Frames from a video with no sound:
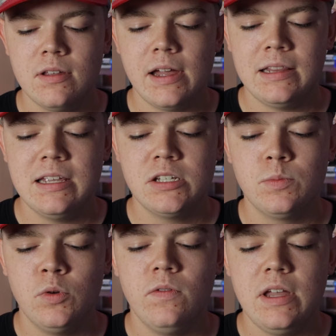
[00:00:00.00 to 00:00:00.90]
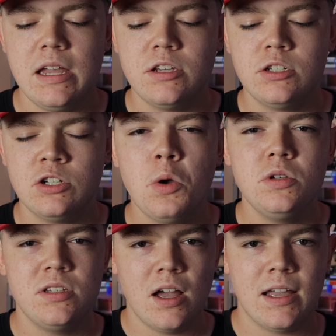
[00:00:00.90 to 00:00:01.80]
like this movie is so
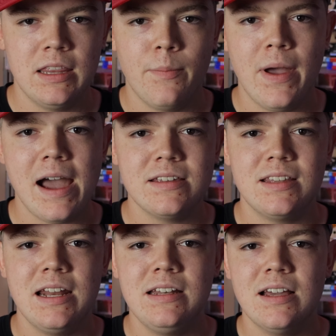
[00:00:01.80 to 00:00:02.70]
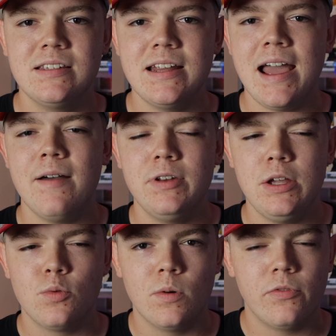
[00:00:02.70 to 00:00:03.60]
stuck in the past that it doesn't have
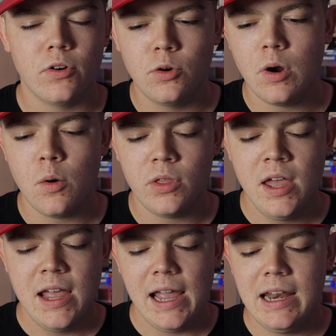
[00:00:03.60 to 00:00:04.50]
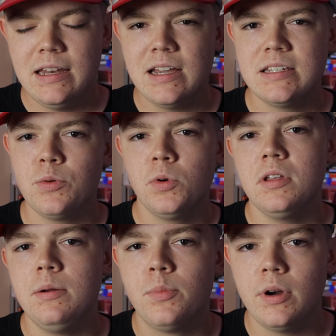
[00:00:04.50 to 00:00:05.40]
any room for growth, and it doesn't
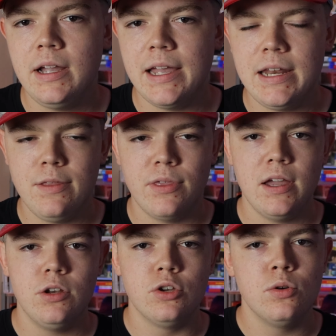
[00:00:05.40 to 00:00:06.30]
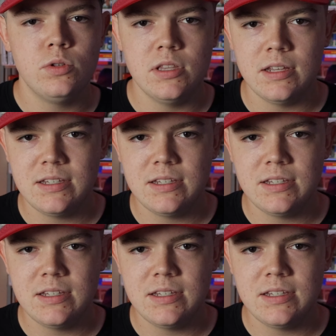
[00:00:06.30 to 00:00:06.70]
really bring anything new to the